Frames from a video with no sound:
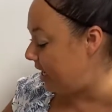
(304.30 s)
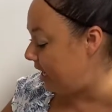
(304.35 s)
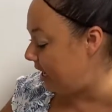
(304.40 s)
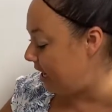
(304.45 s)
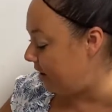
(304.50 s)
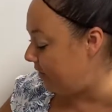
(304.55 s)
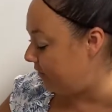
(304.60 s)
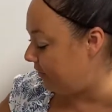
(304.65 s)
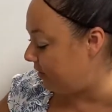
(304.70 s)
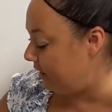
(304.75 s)

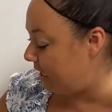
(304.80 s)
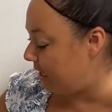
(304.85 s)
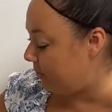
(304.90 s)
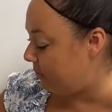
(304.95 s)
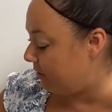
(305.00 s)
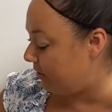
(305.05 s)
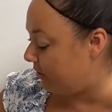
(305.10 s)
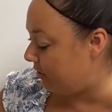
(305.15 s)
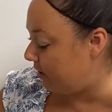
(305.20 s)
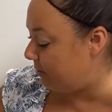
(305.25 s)
carefully,
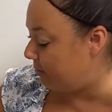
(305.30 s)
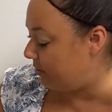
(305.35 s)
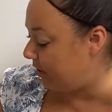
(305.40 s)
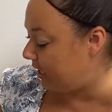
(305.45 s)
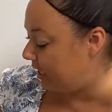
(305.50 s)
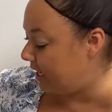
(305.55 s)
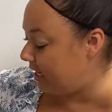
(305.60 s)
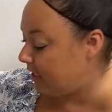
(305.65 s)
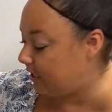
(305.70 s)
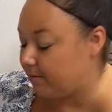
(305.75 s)
we're going to put it
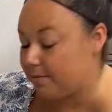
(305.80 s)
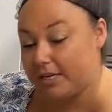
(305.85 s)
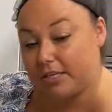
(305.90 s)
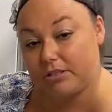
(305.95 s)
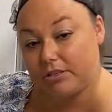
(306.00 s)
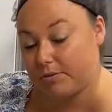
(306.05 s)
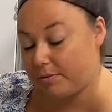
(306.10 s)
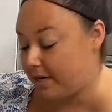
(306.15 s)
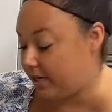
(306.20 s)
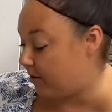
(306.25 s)
in to make
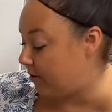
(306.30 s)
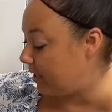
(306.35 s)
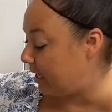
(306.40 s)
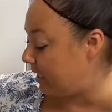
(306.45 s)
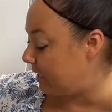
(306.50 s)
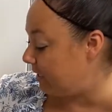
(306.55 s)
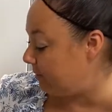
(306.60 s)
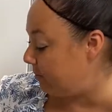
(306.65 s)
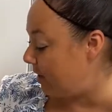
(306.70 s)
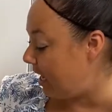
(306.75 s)
sure we don't
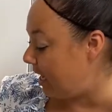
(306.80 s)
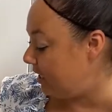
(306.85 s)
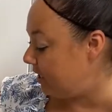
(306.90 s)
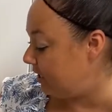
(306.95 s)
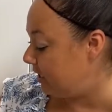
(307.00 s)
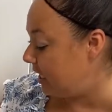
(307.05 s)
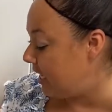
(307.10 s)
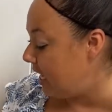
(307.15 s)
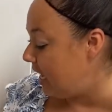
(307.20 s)
get splashed.